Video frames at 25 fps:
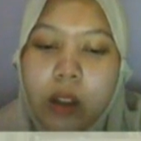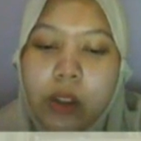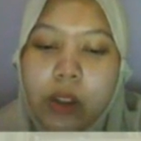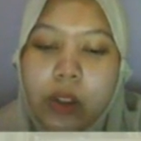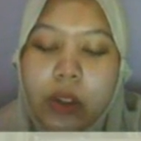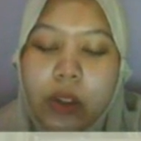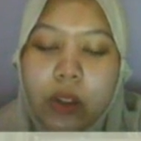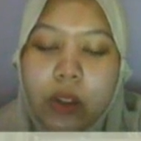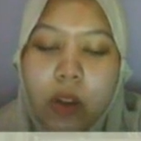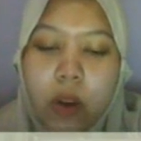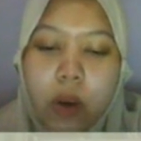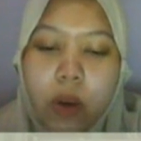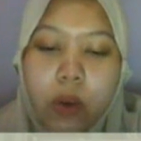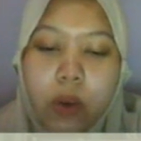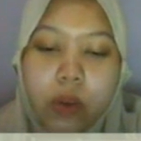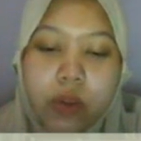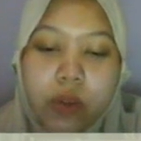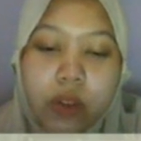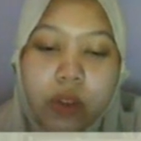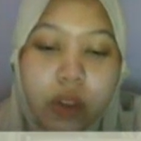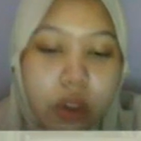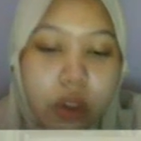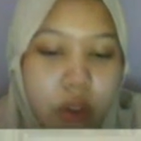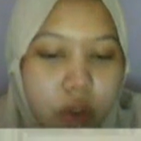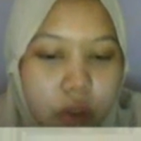So
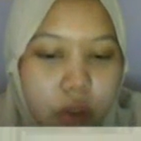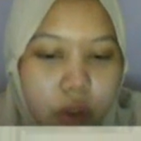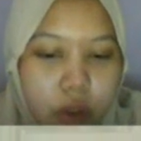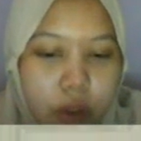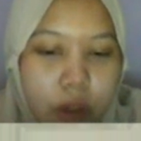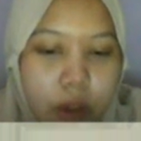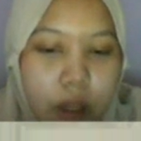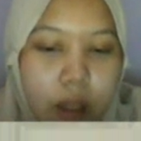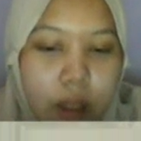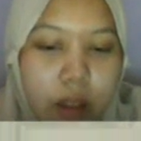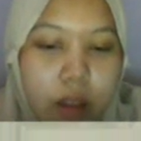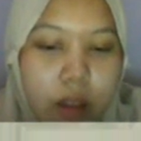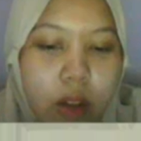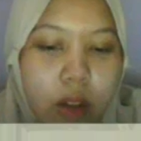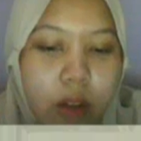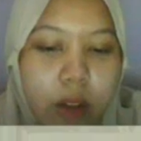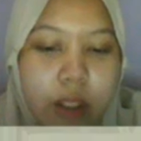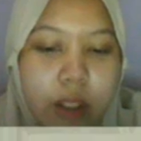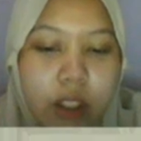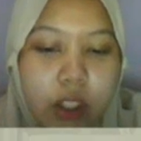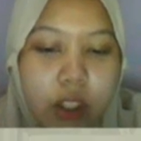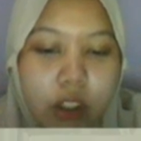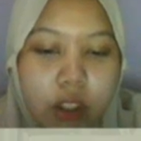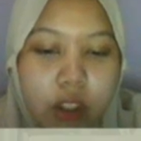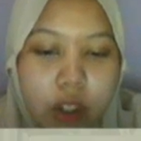two student
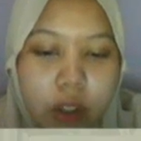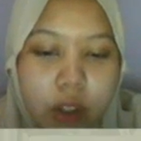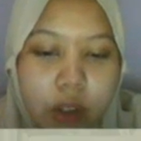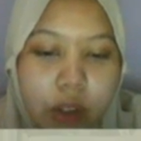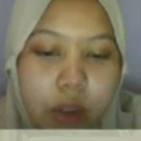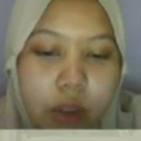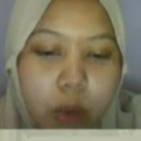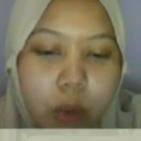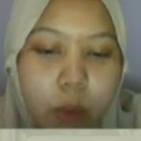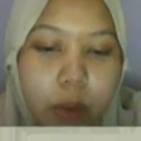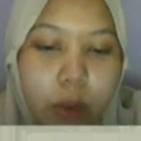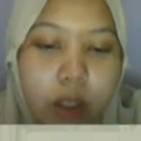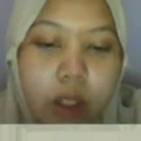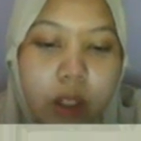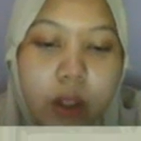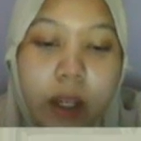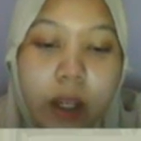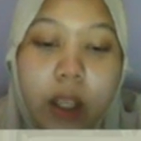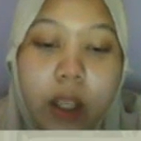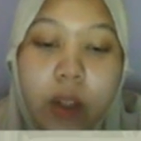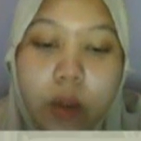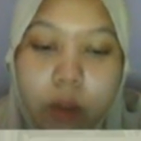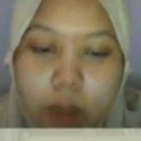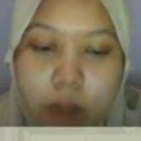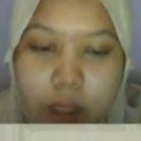researchers were
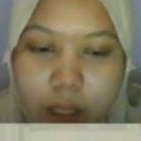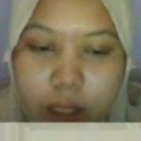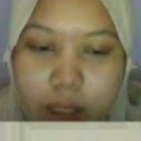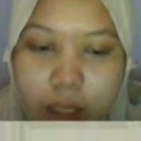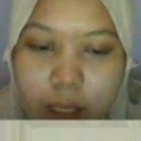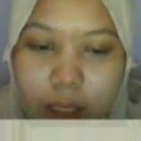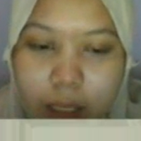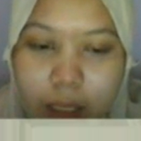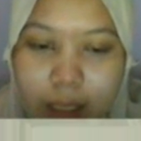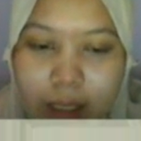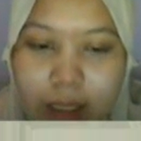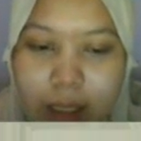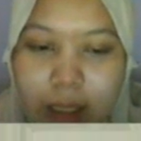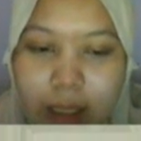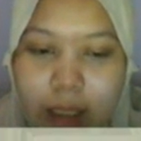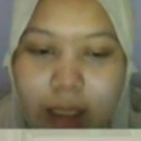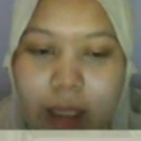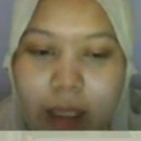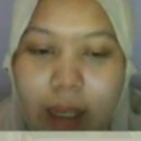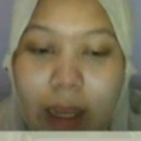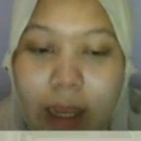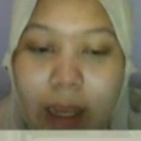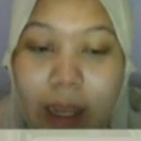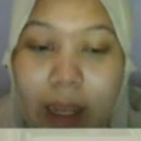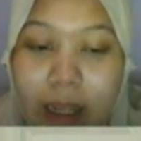recruited
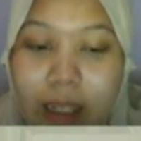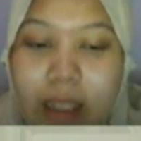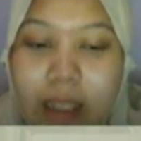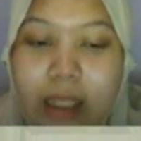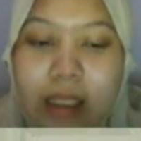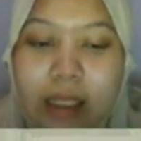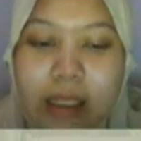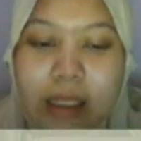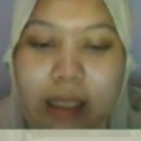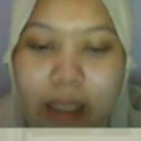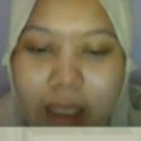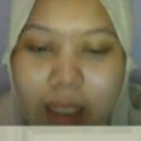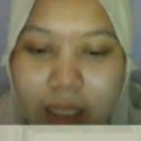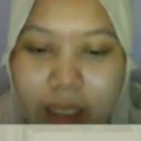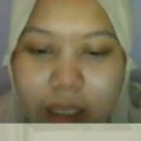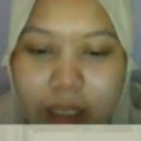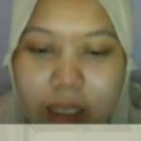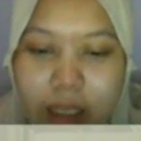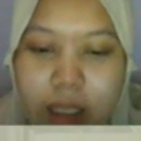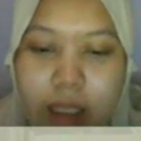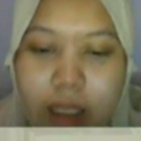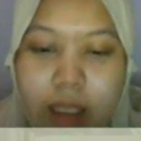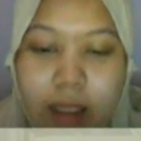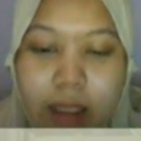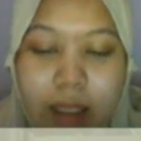and
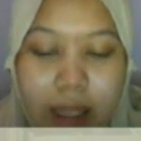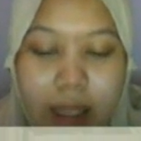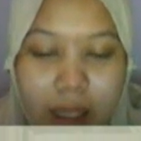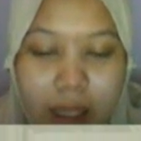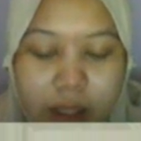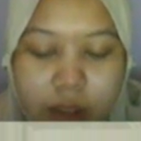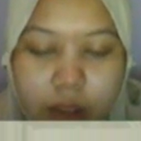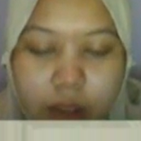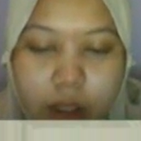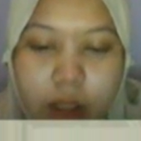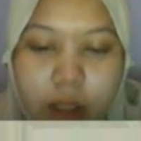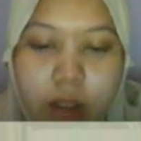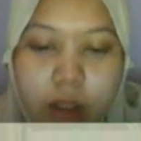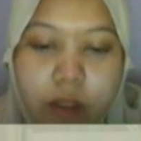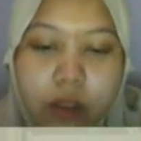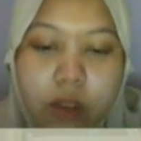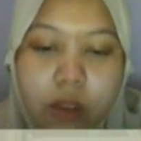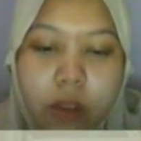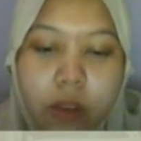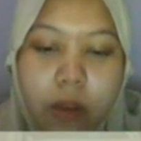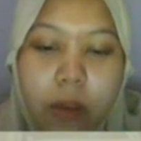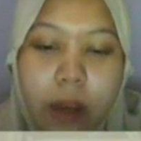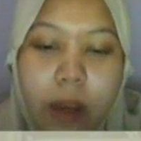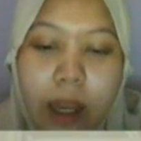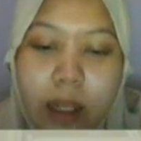assigned a task
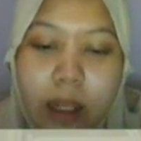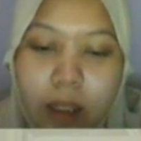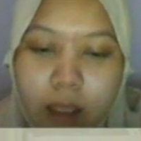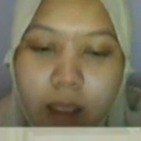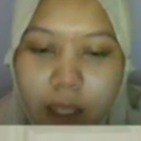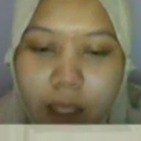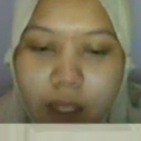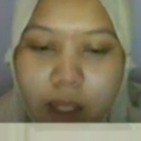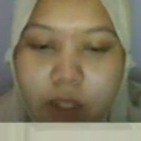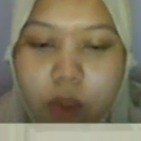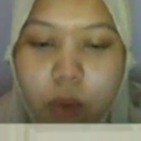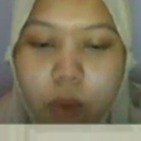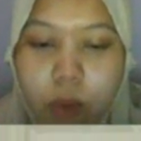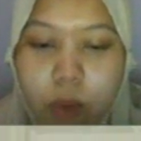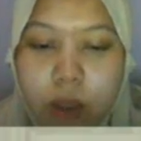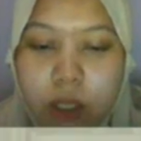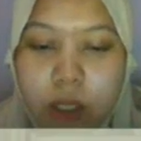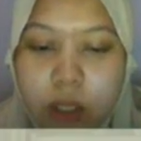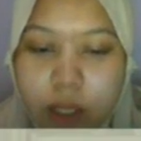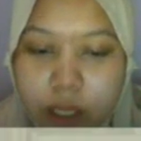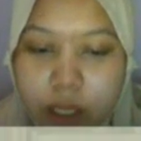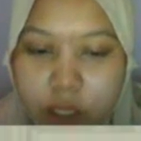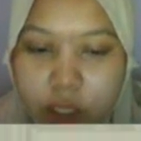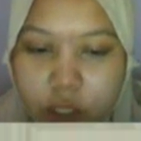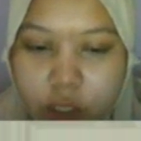to analyze
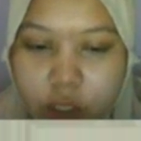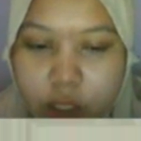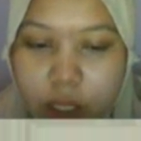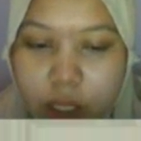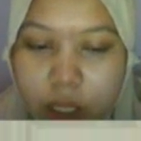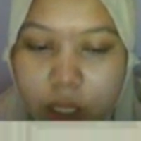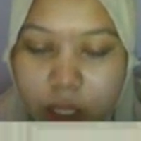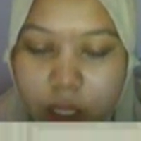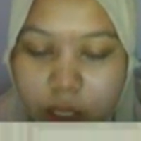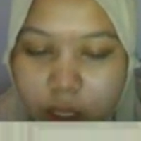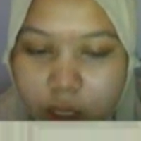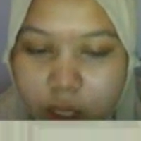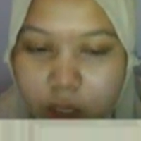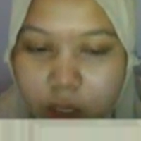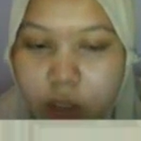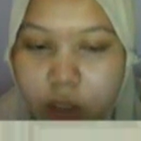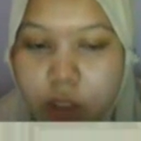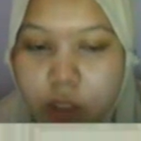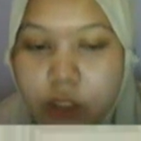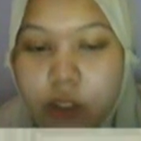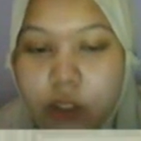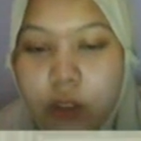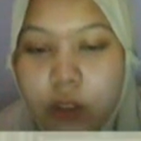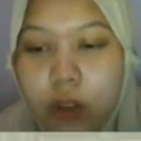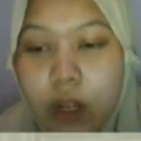one research article
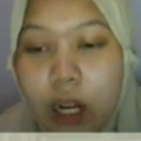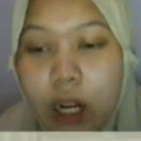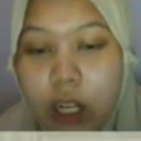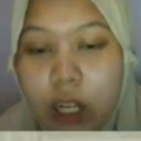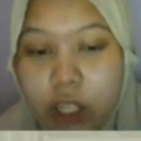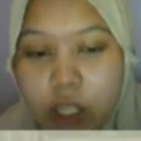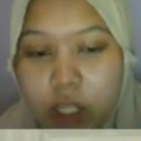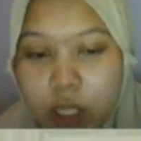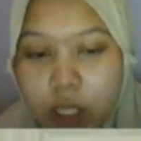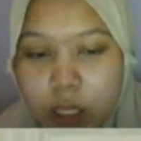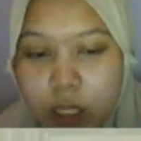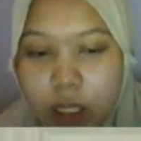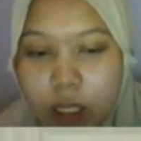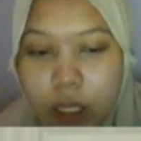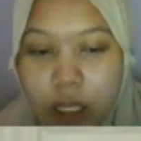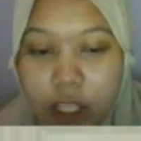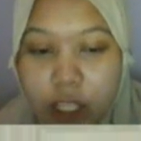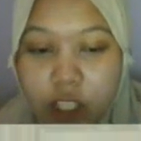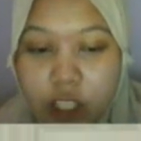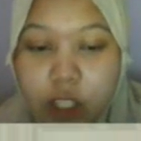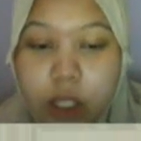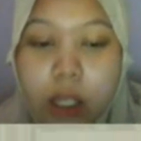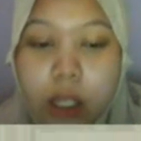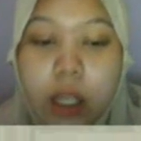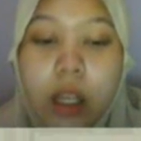introduction
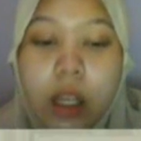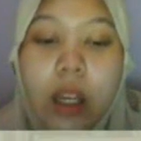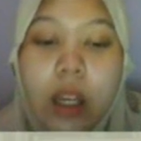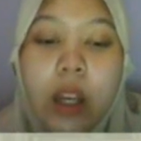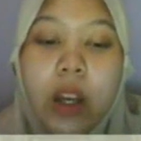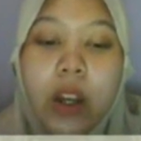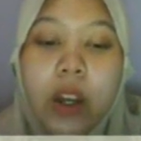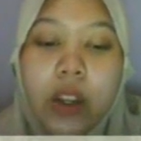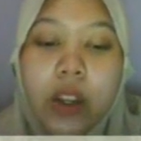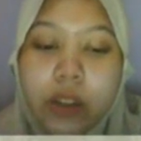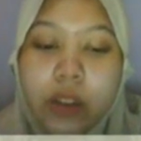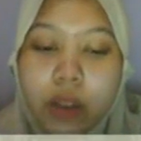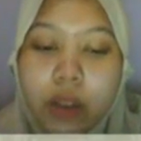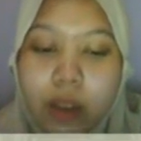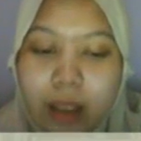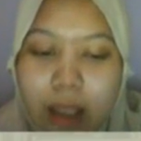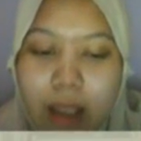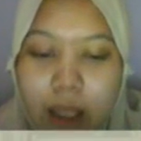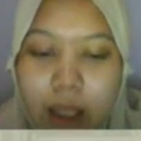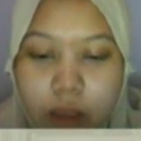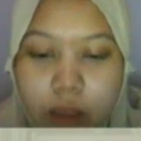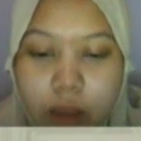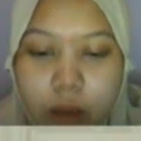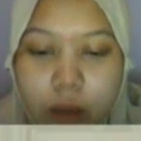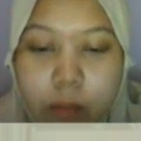each to
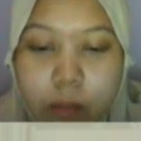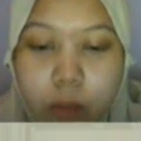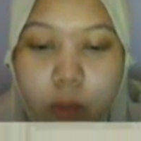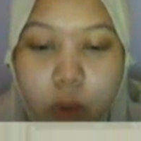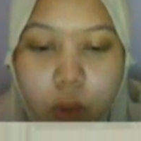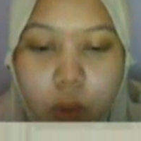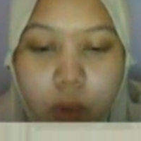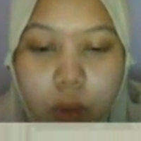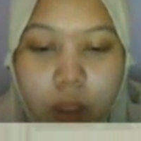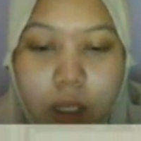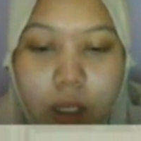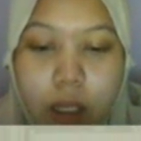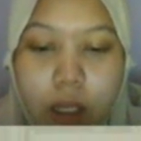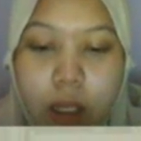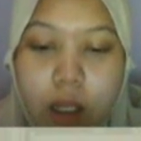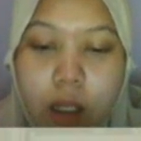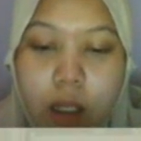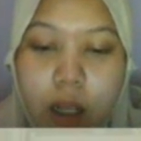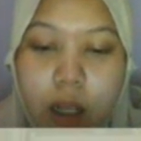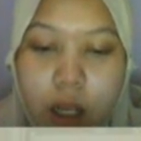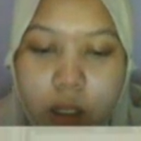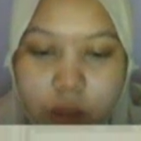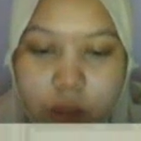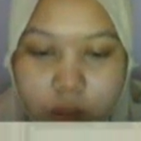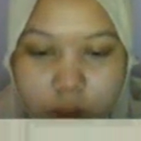get them more
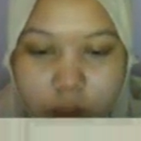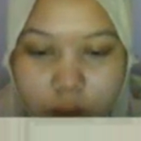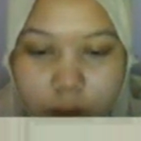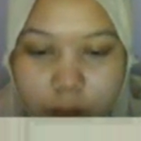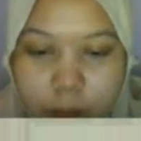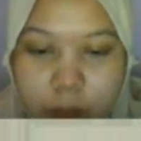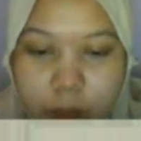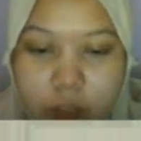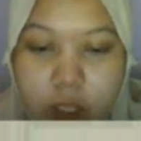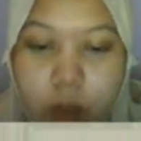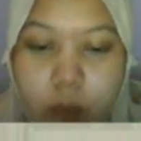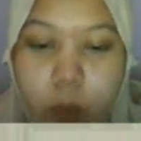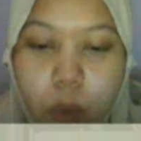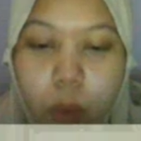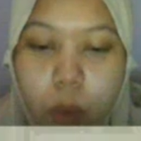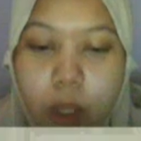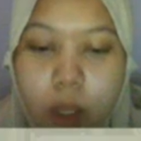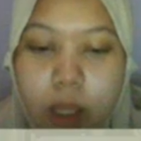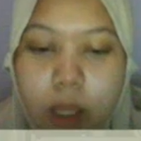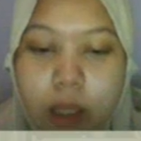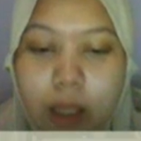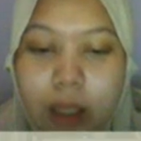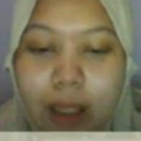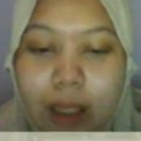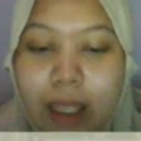accustomed
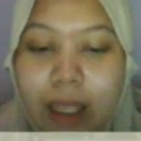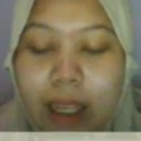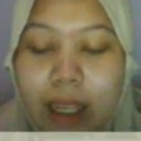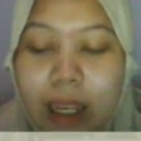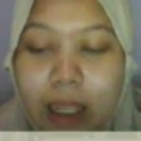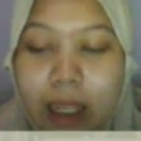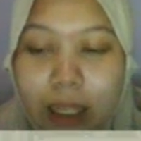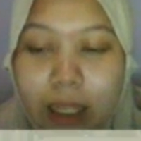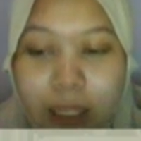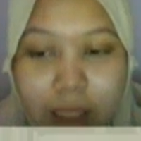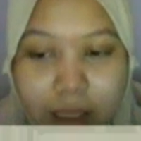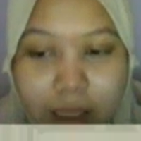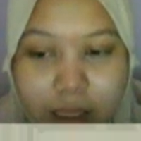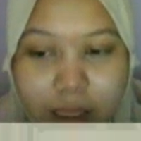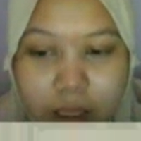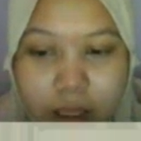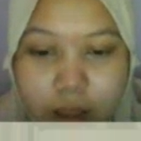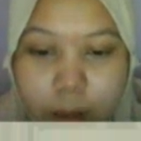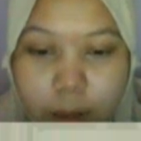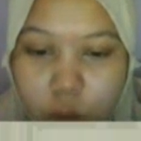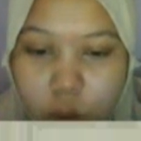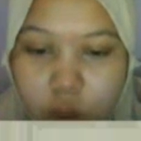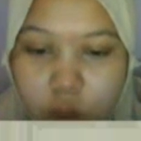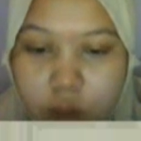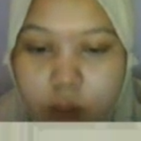with the
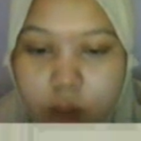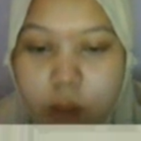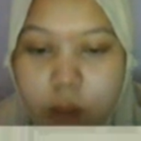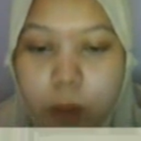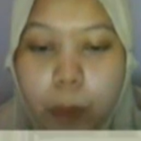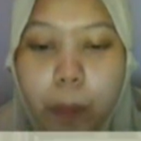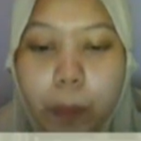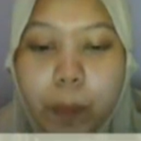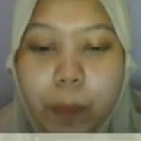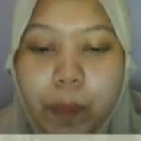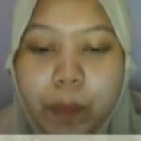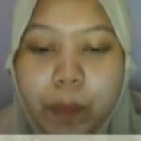analysis model.